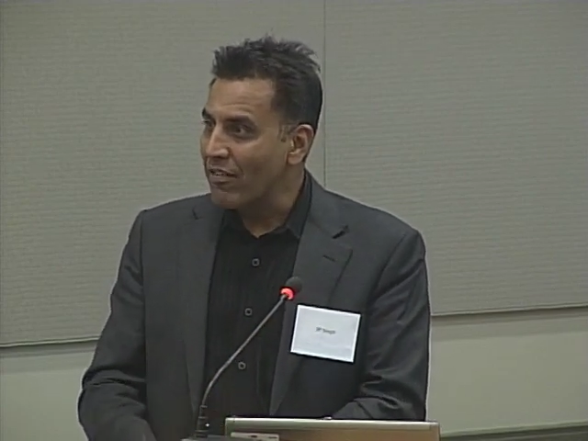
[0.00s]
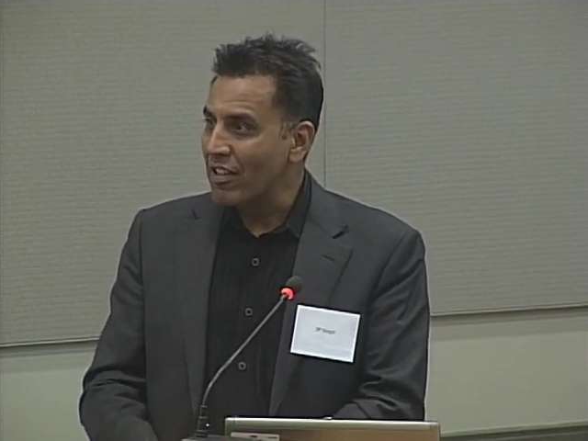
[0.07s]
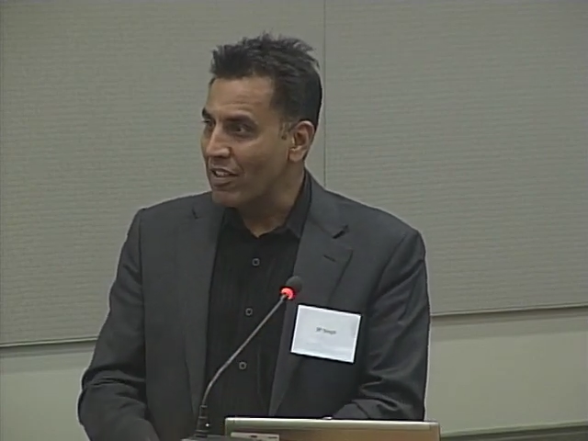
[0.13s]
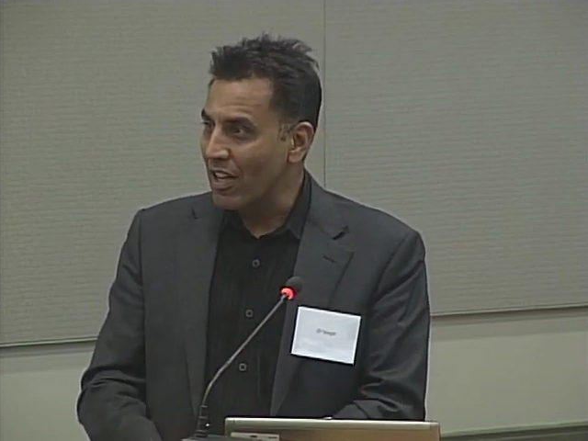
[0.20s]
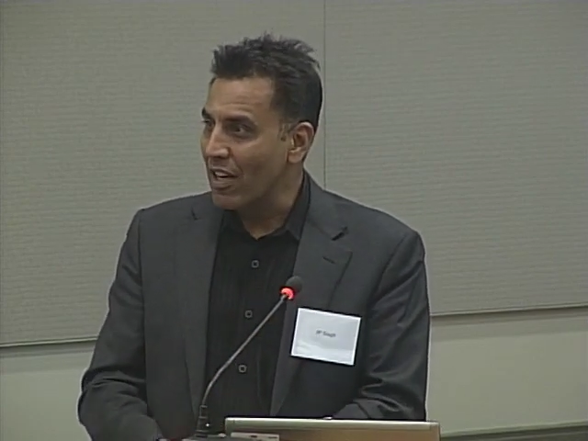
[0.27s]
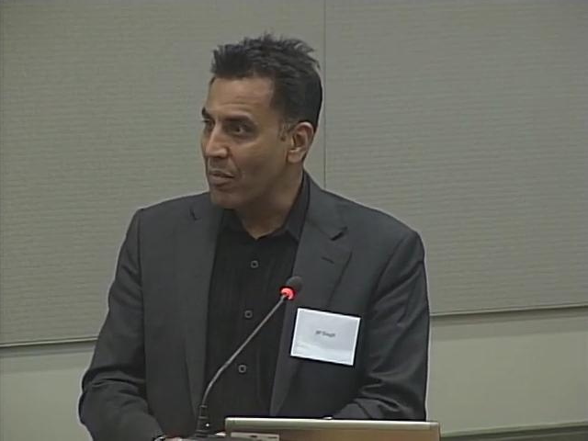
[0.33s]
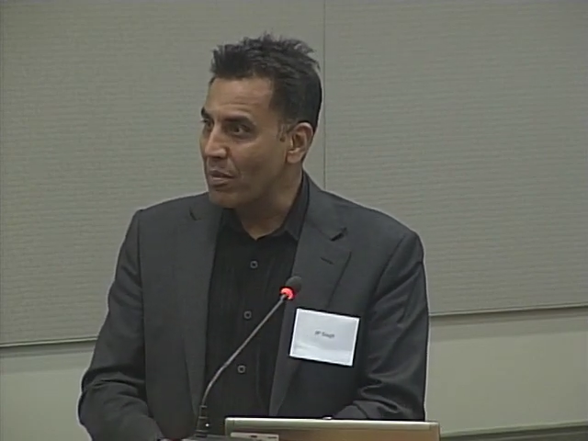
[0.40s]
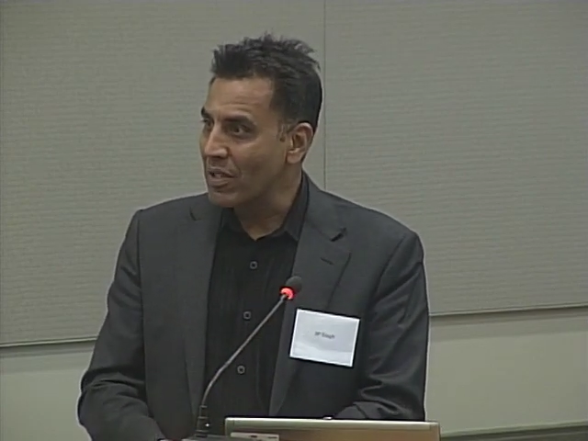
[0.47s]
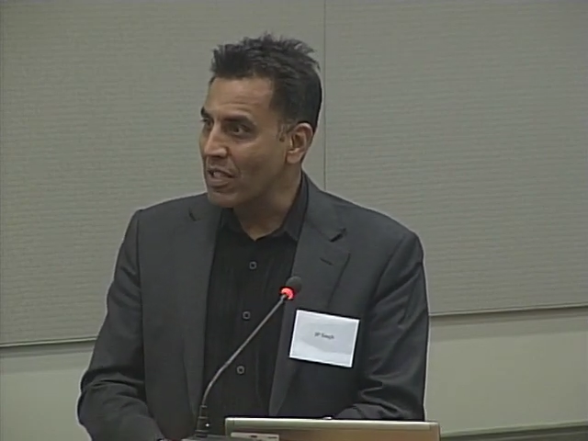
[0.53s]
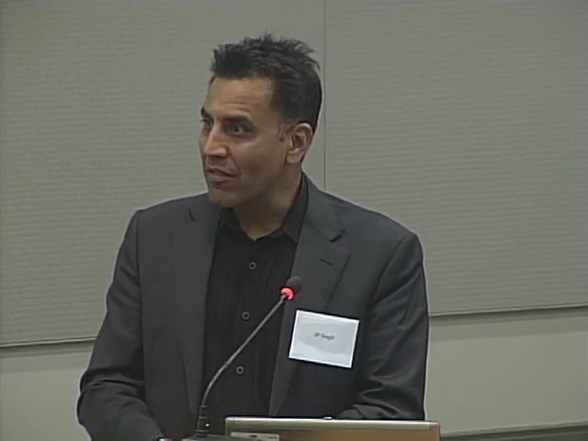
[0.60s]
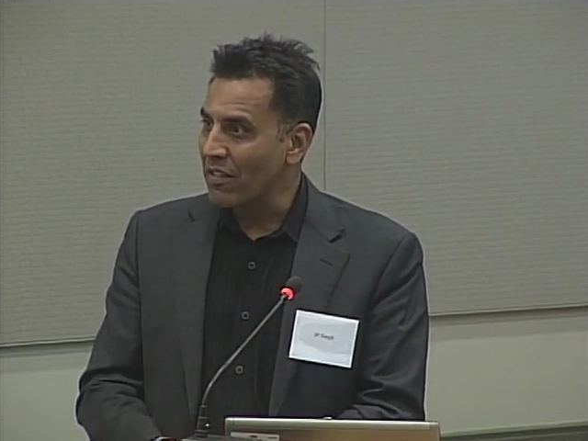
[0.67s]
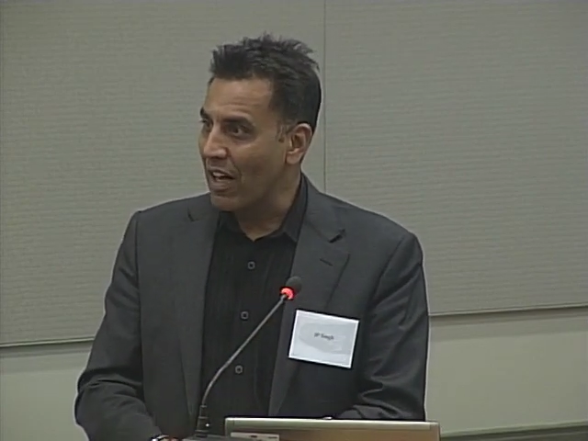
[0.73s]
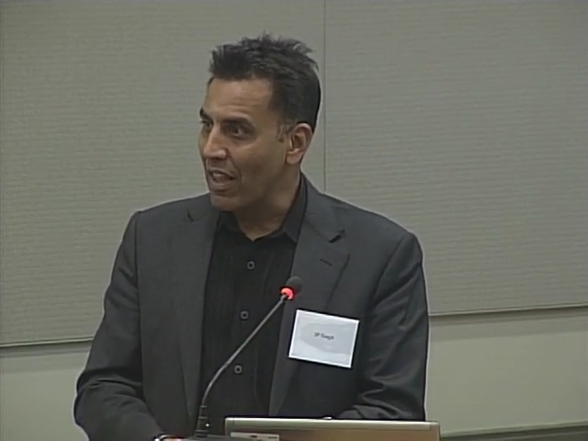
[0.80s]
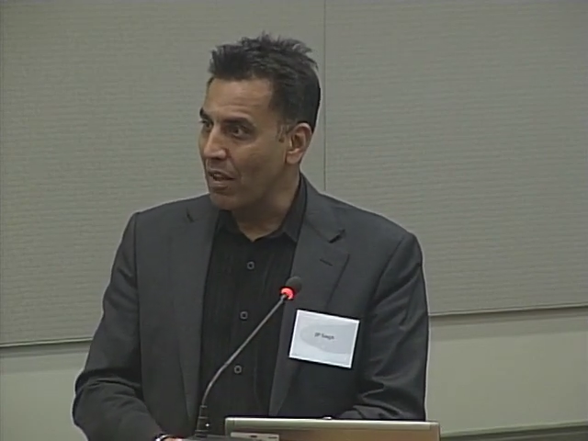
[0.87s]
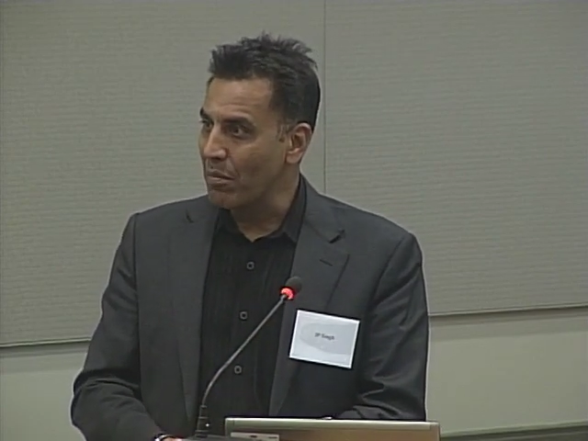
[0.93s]
have a
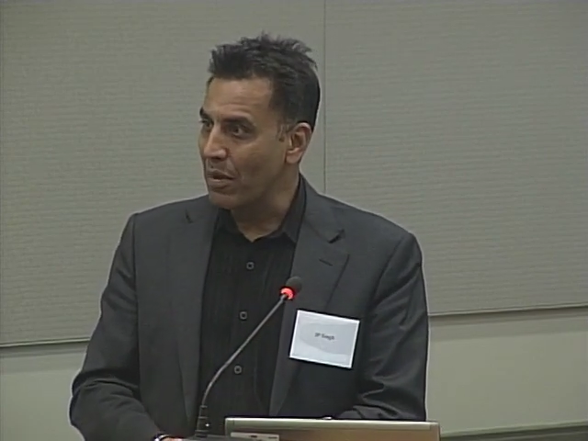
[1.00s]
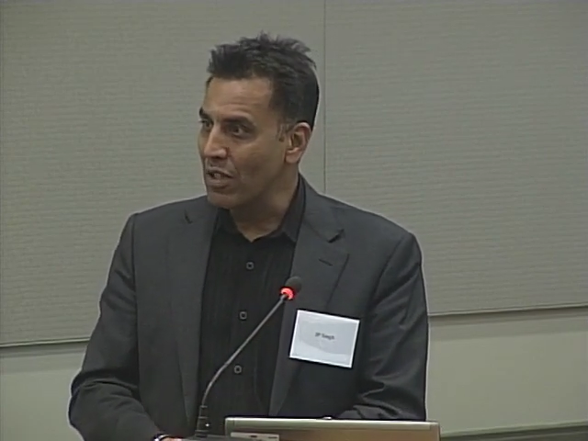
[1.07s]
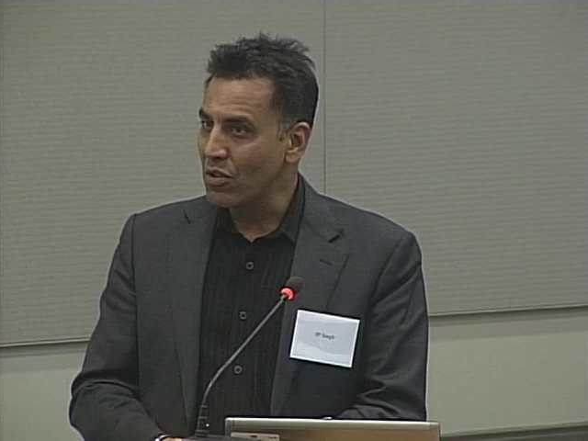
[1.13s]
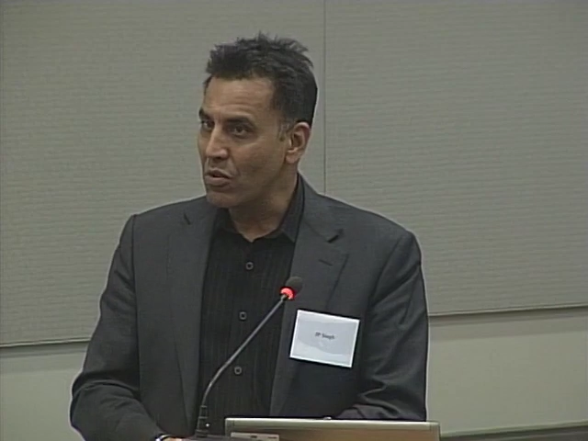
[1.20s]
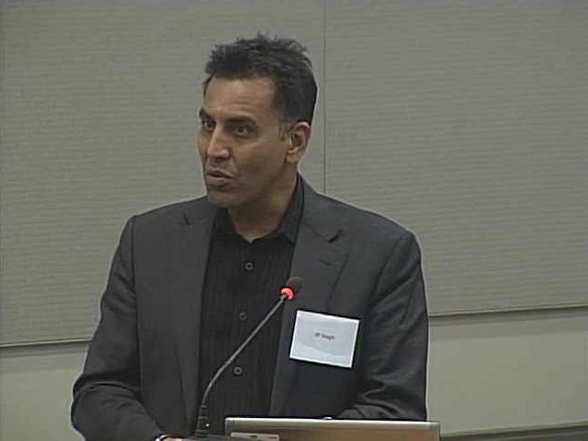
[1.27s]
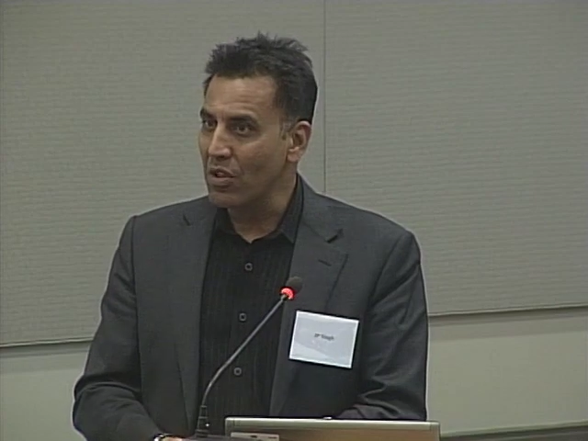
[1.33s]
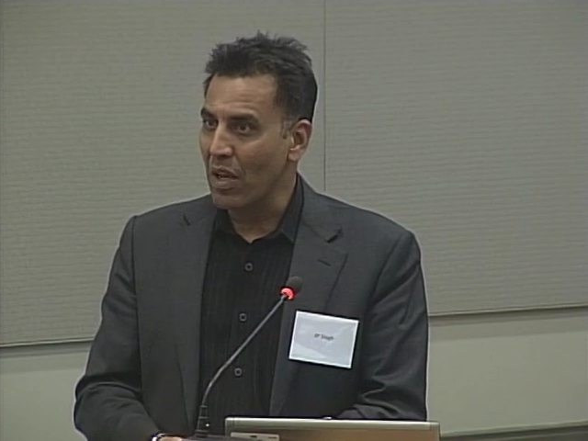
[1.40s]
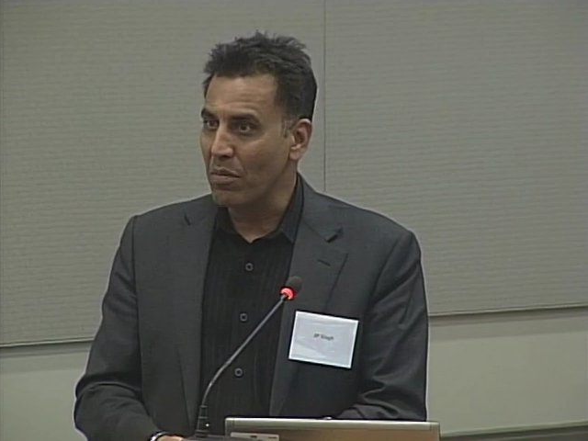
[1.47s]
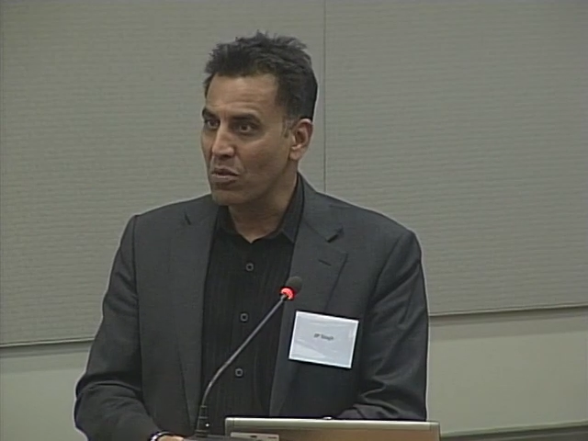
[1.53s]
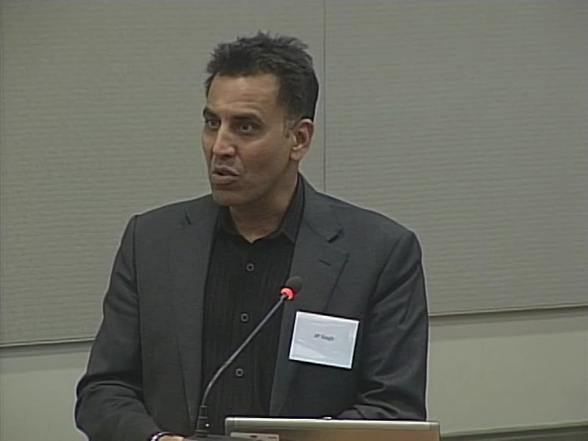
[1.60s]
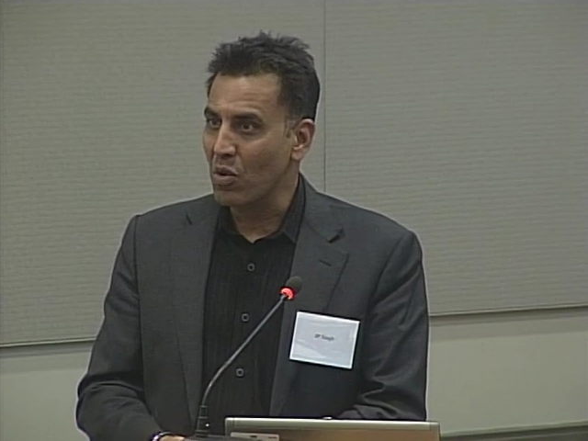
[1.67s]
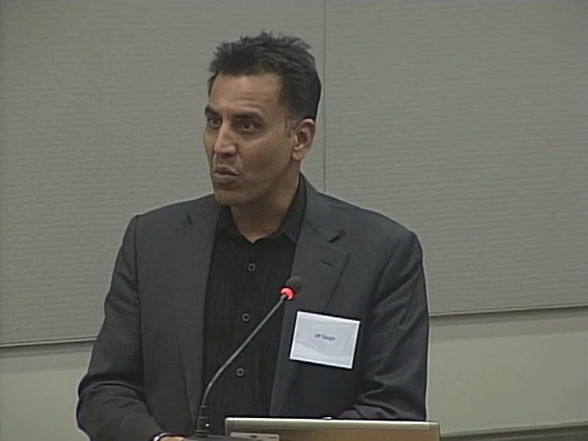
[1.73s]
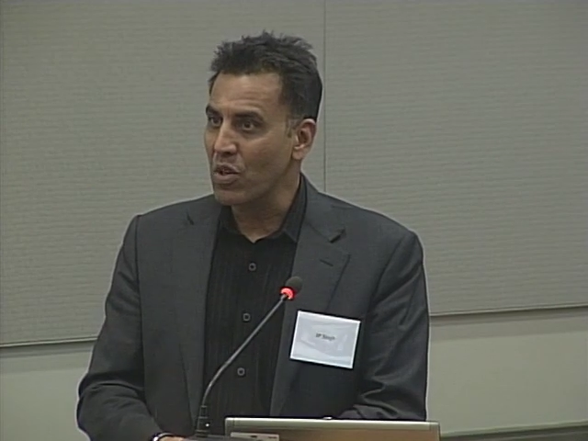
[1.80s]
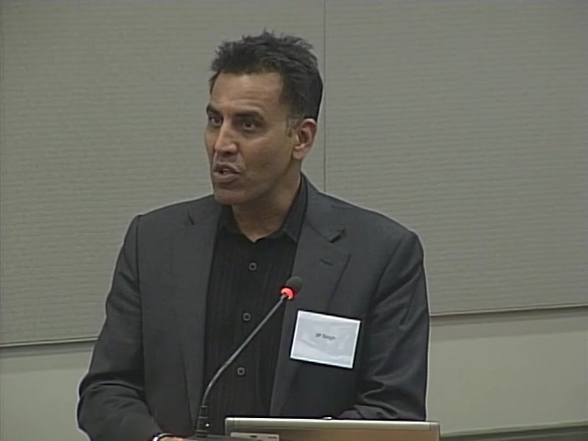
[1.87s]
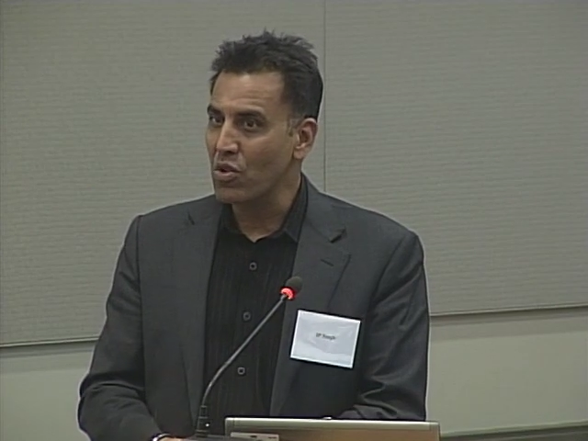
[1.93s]
deliberative element to them,